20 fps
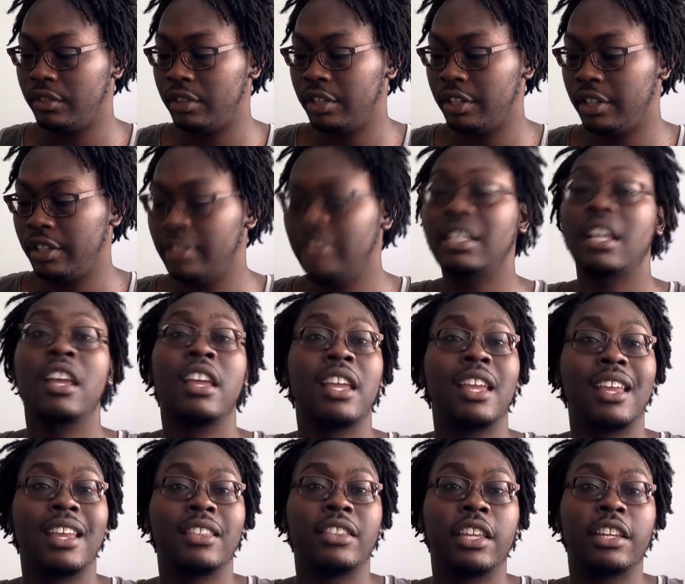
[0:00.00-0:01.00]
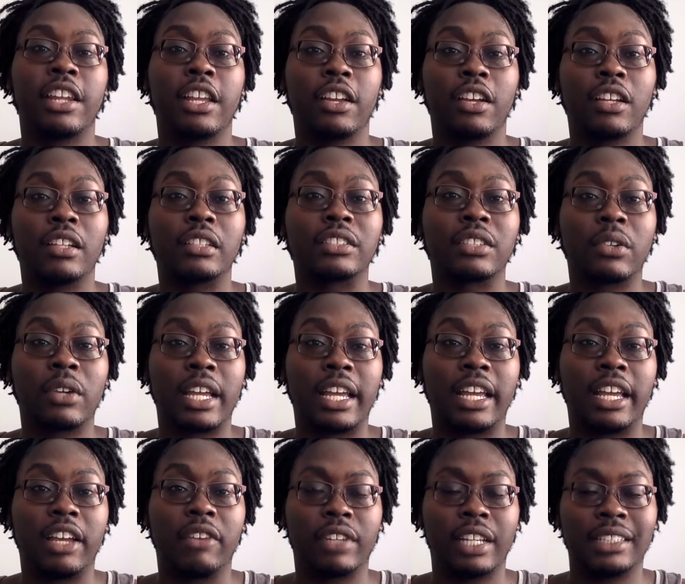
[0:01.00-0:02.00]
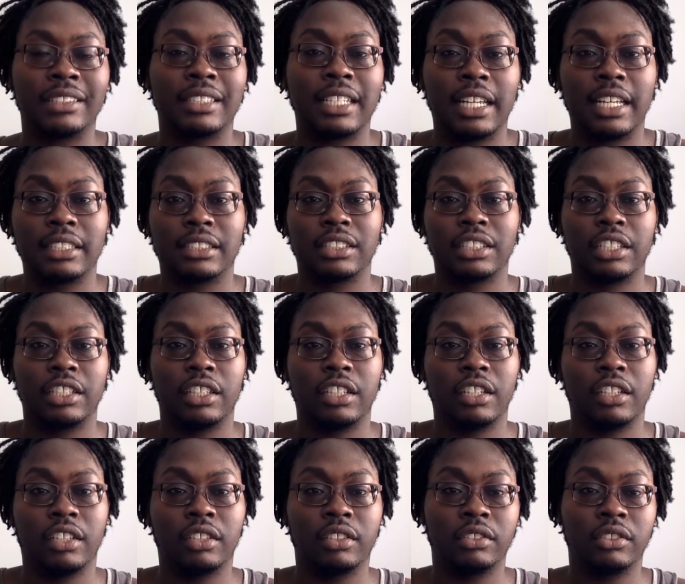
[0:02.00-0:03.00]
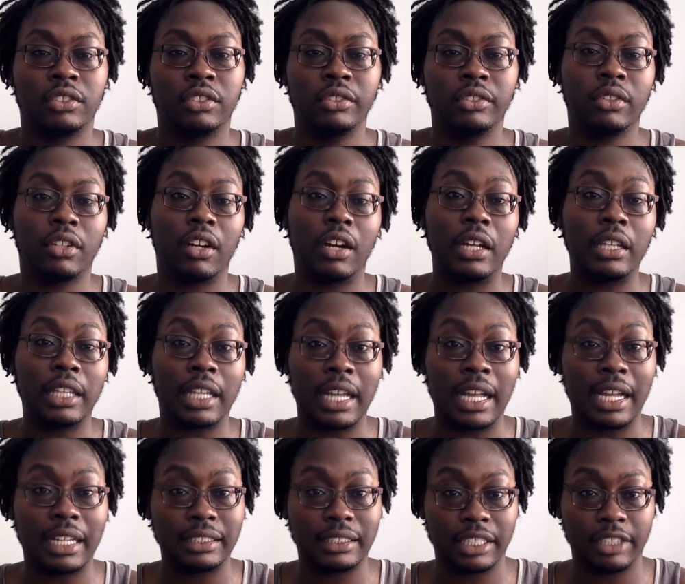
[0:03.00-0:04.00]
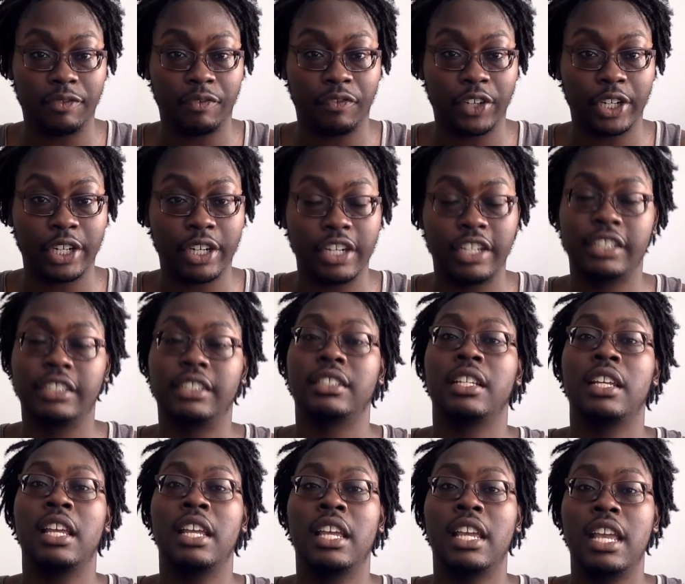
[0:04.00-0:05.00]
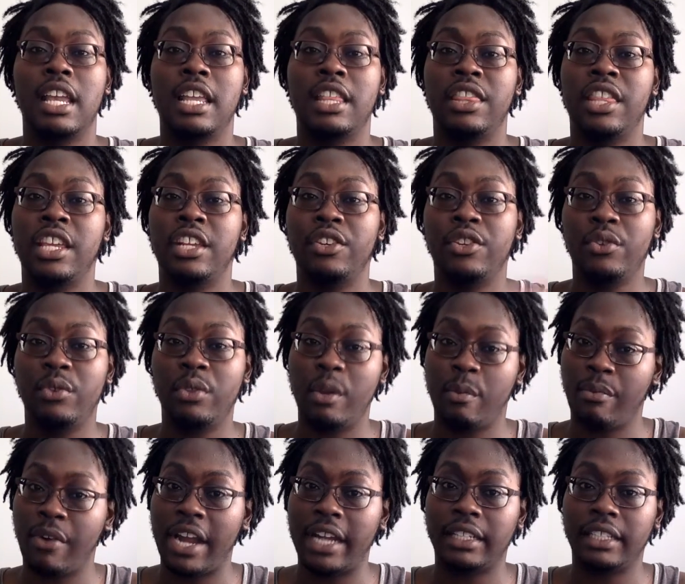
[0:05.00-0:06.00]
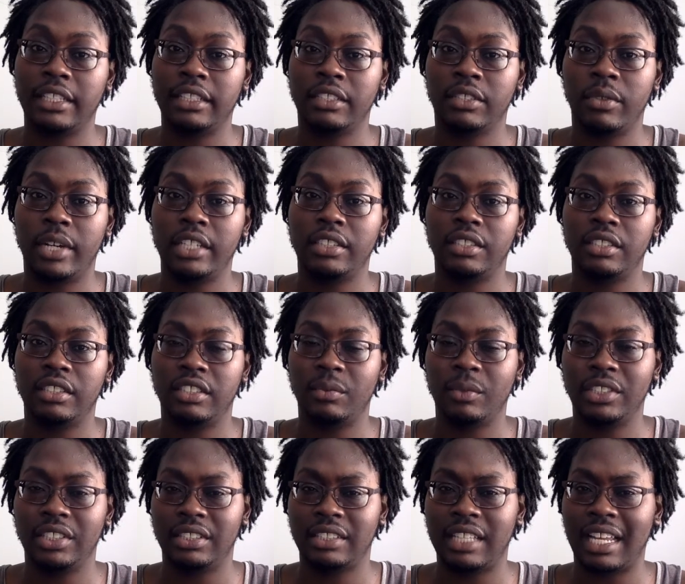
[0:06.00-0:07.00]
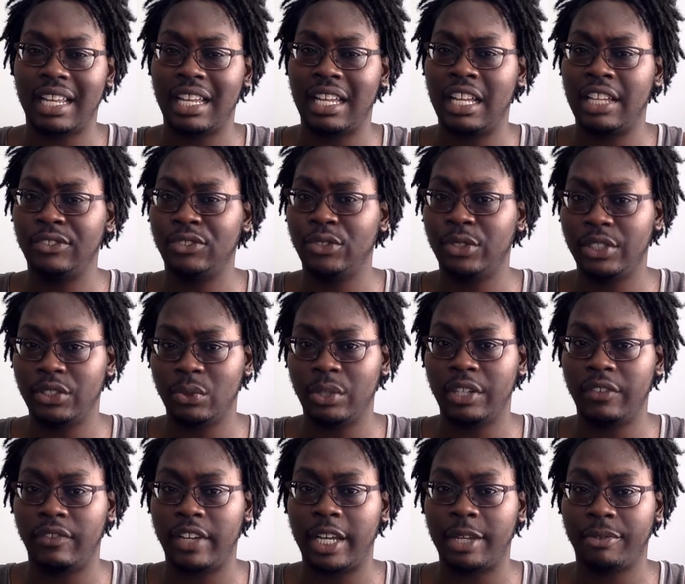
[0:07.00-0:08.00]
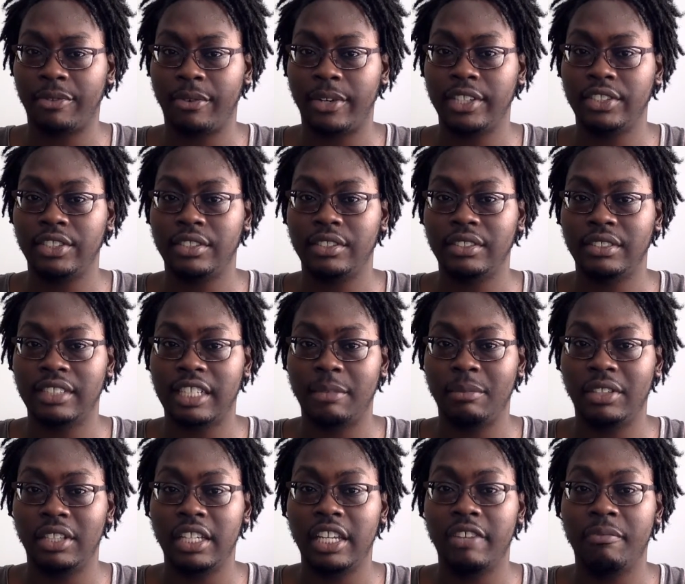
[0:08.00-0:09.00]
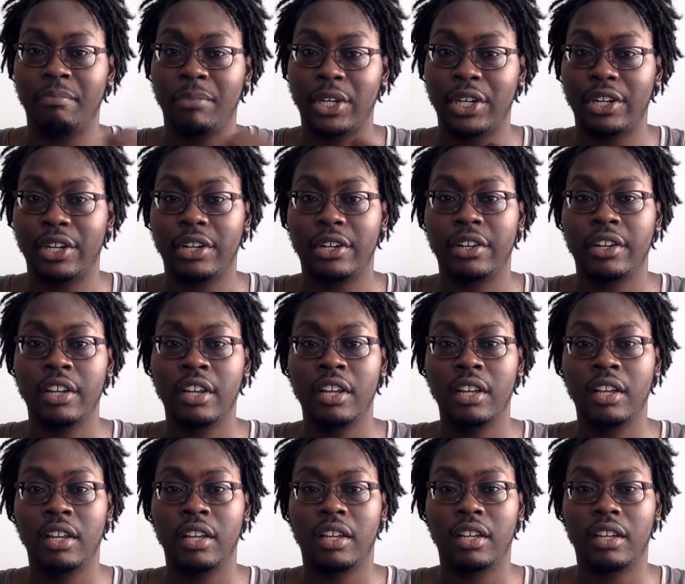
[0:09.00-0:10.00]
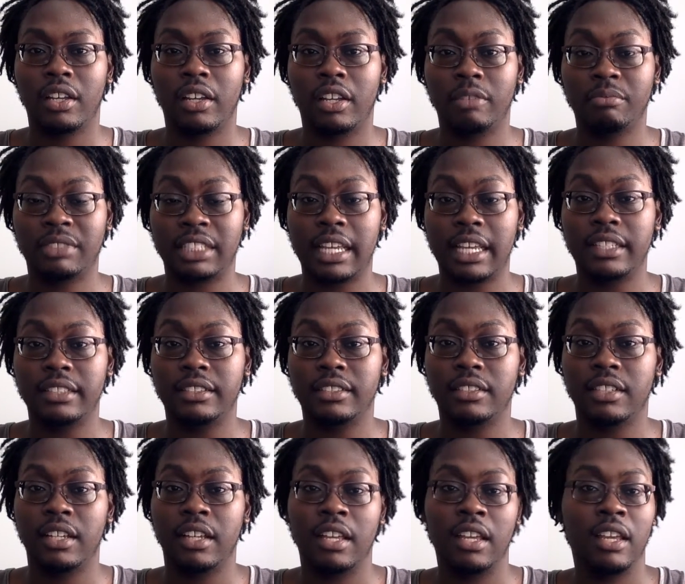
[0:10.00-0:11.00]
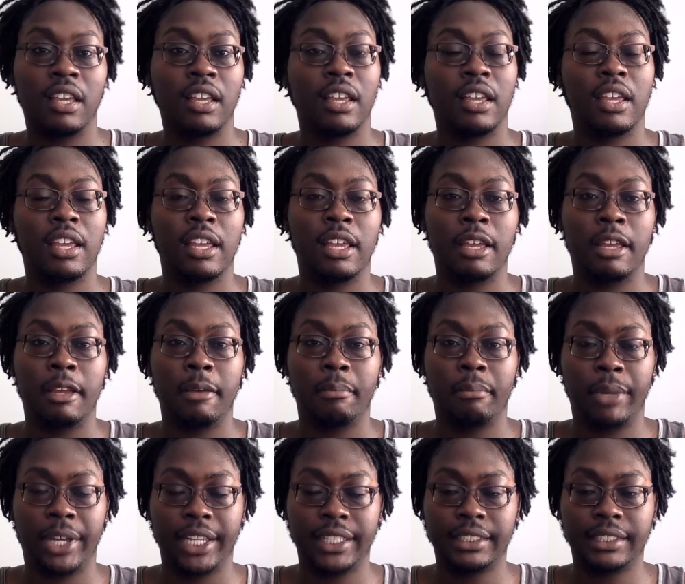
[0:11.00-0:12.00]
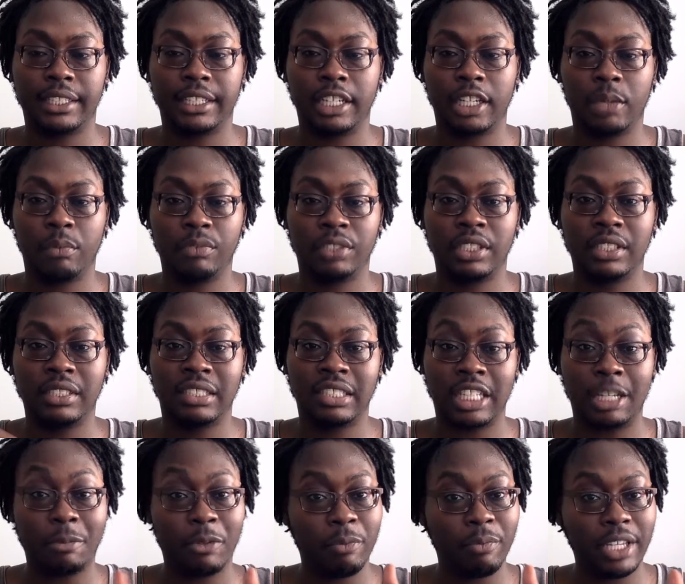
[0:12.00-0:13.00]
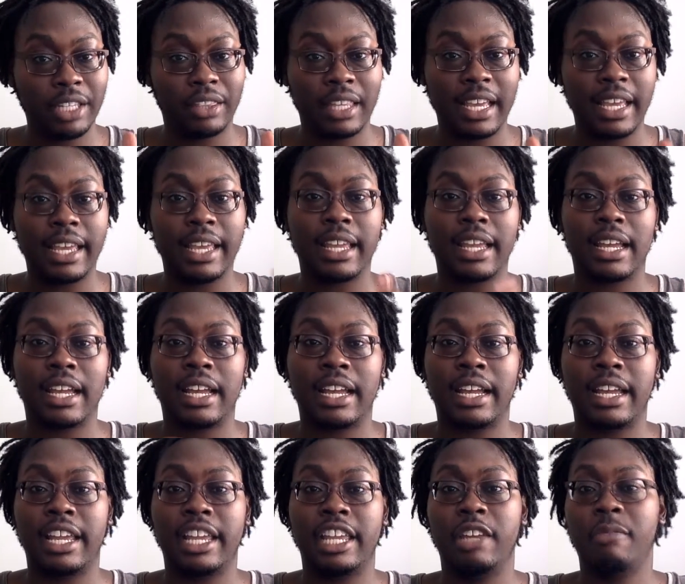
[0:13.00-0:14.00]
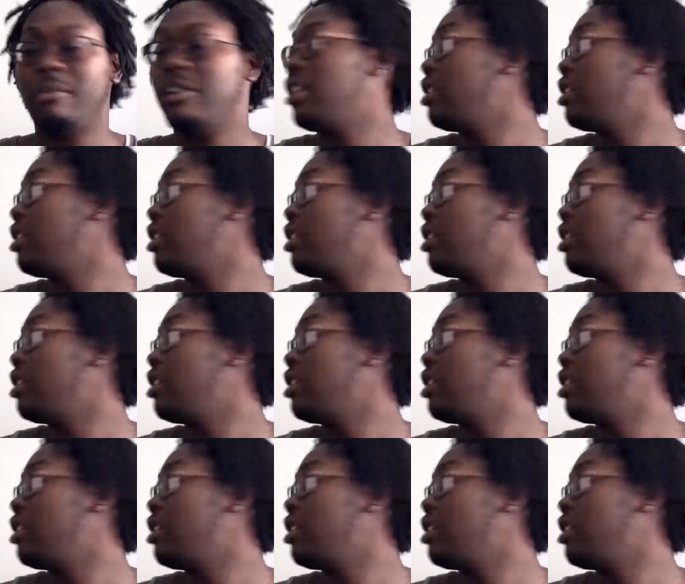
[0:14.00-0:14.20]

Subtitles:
Hearst. And then they also have, they said to do all the content first and then do the practice questions, which is like 125 questions, I believe, per test. But to supplement that, I'm